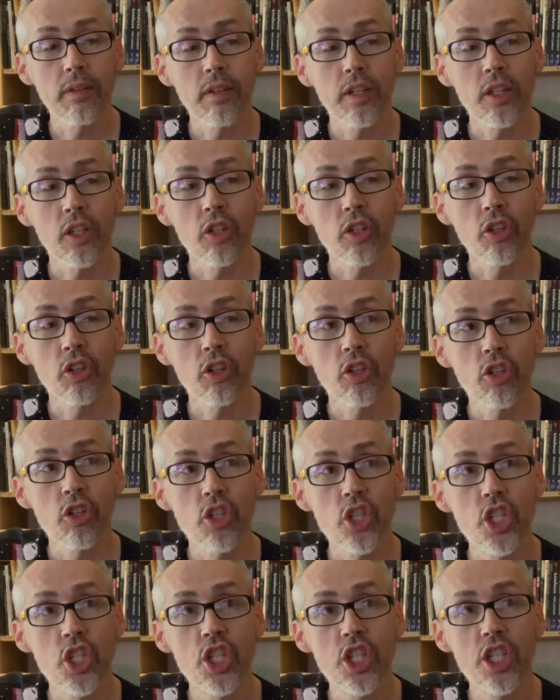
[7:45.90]
the
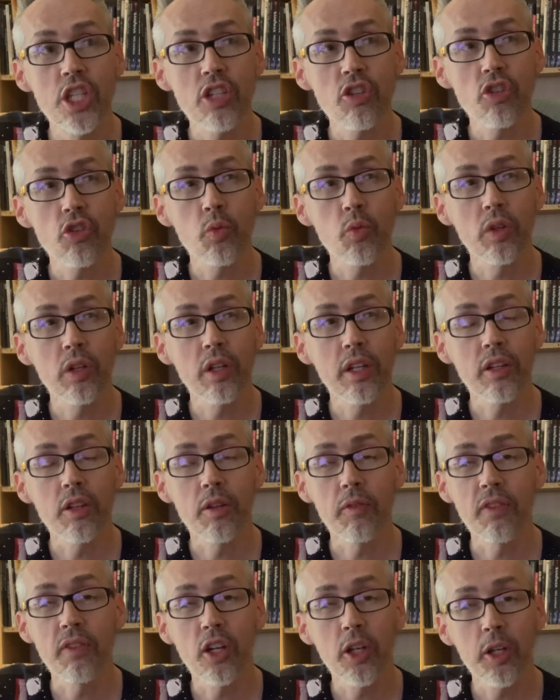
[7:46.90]
gist at the
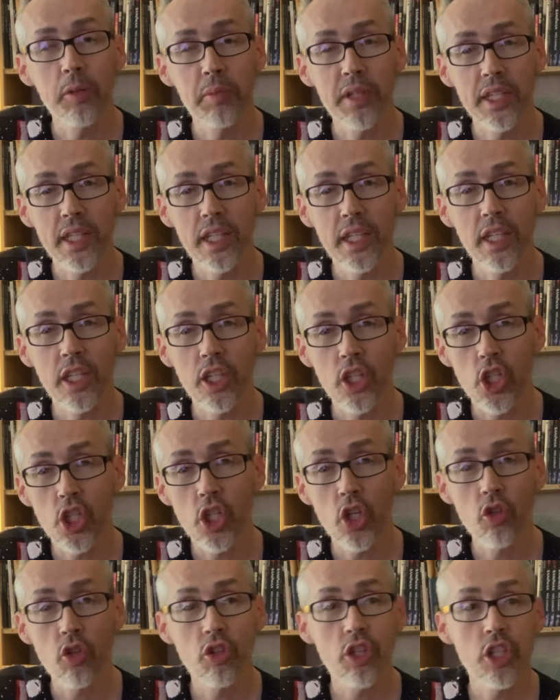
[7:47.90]
very beginning
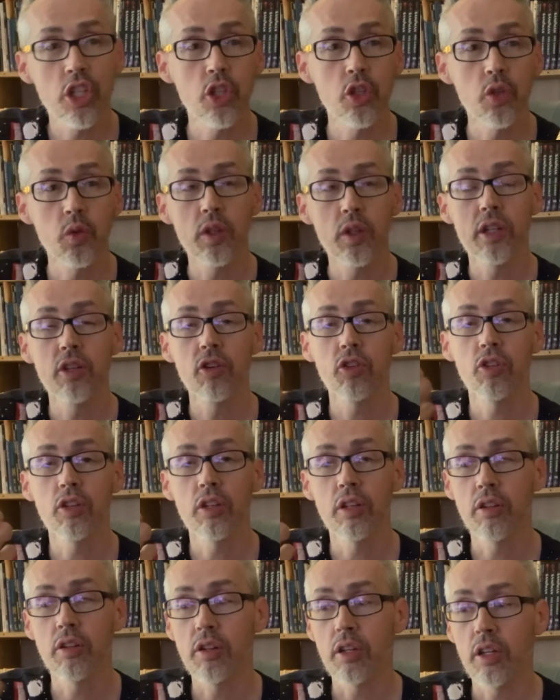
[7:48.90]
shown to you is
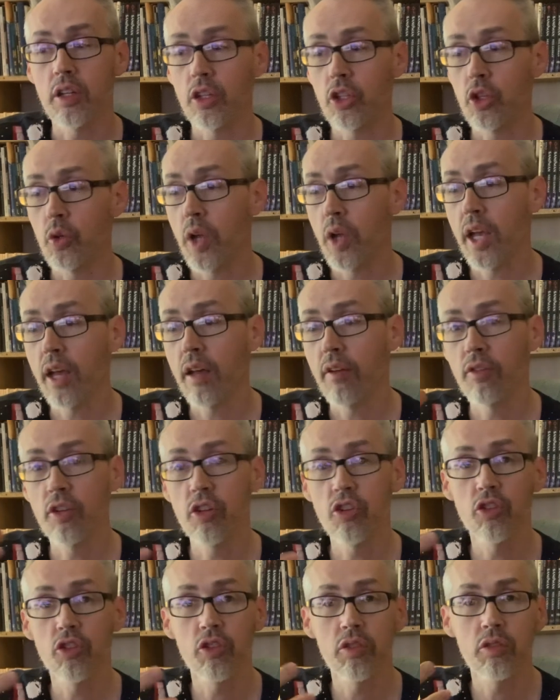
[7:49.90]
that you have
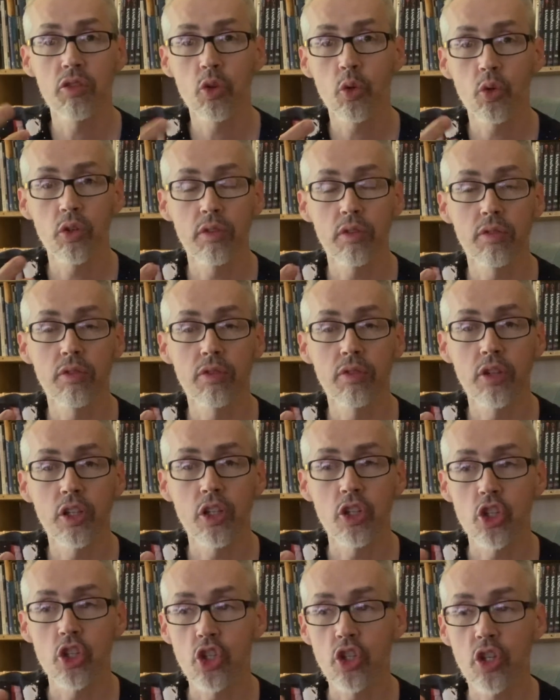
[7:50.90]
this sort of
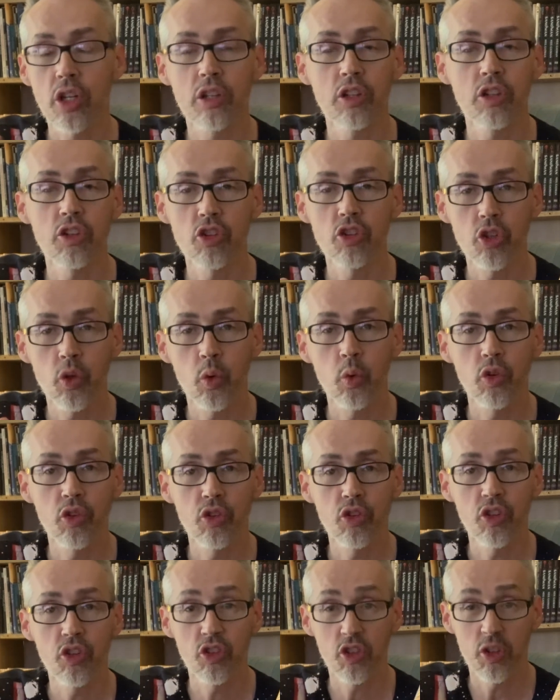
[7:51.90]
constructed solar
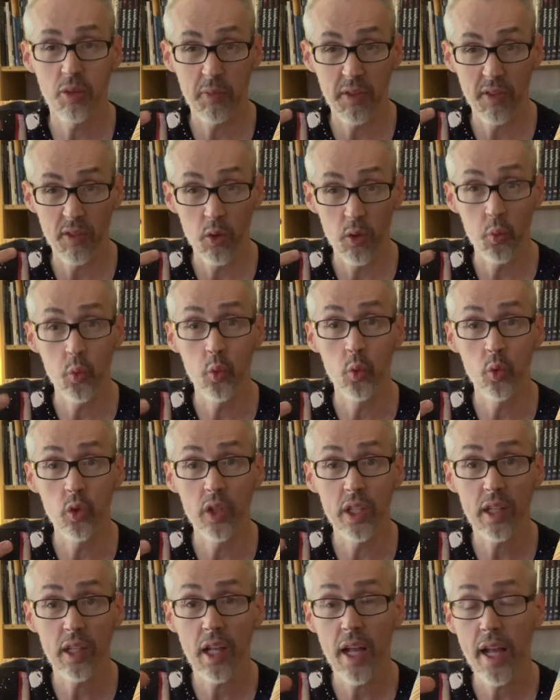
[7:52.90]
system of the ruling
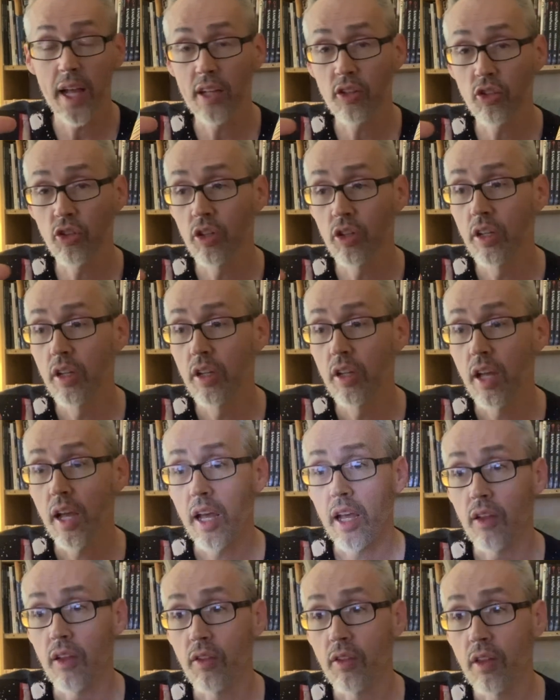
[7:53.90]
class.
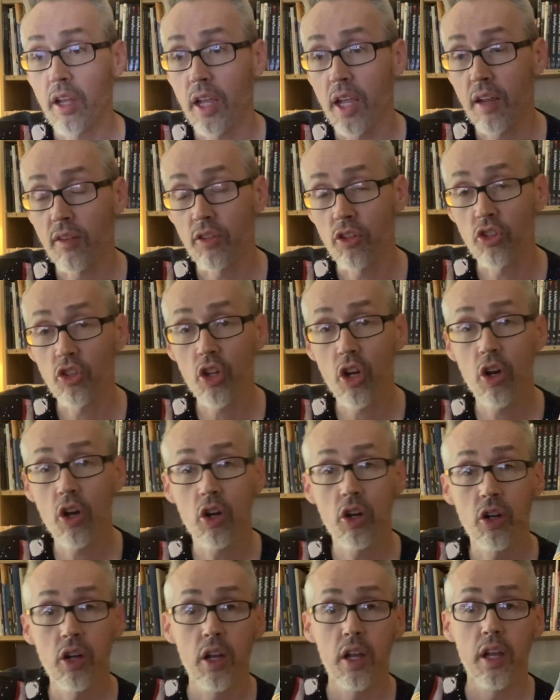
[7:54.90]
And they have a
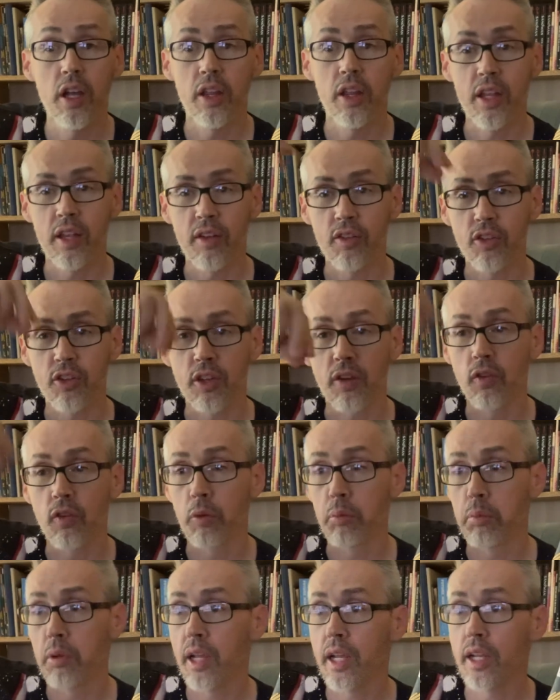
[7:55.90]
star, they have several
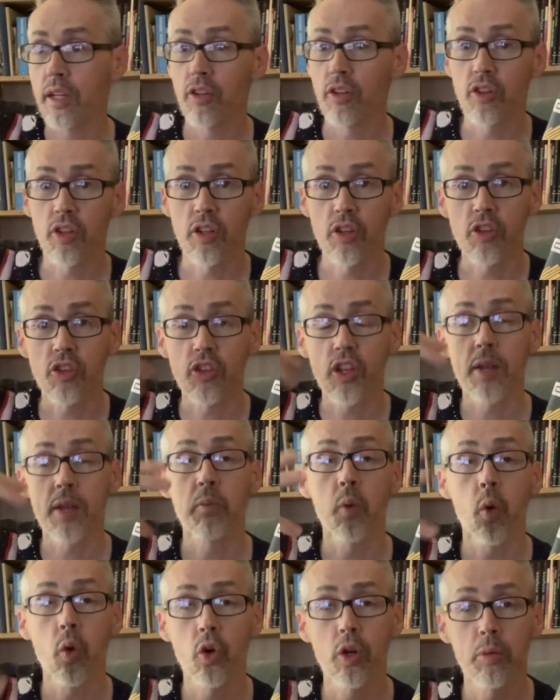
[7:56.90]
planets in the same
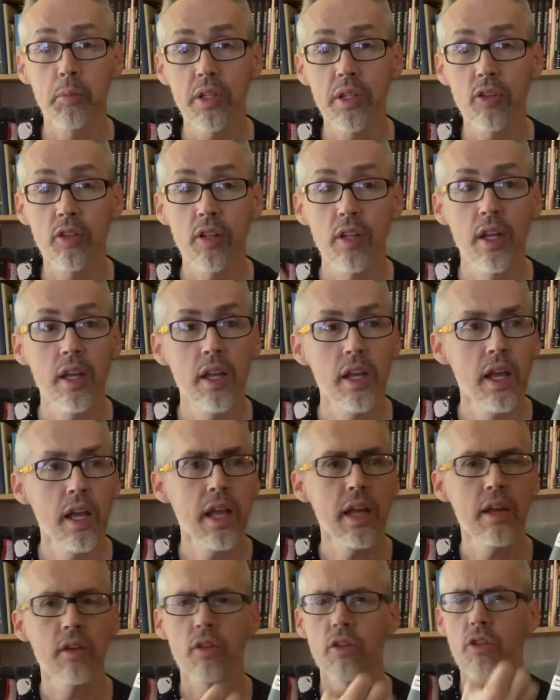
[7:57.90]
orbit,
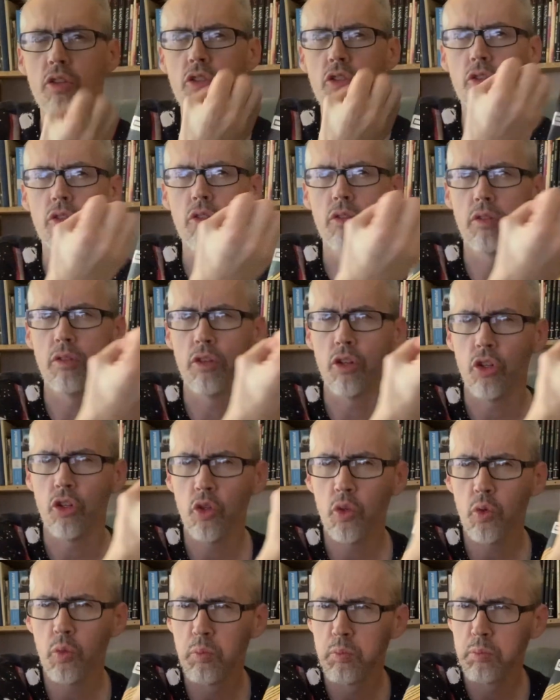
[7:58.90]
and this
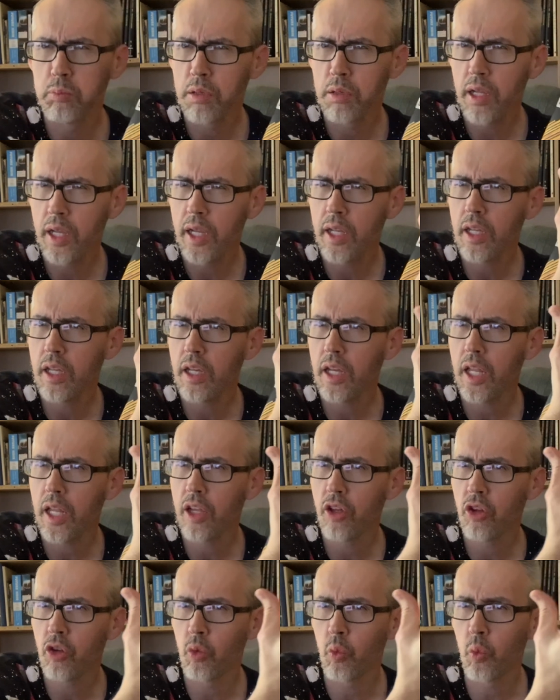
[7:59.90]
new planet
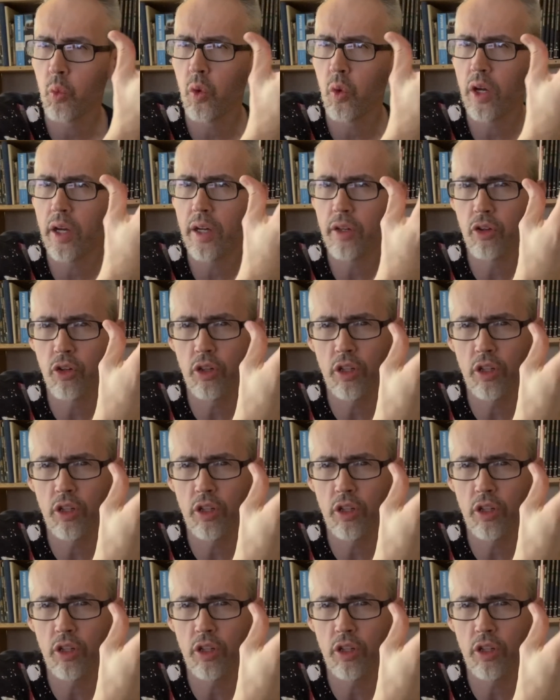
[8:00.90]
has wandered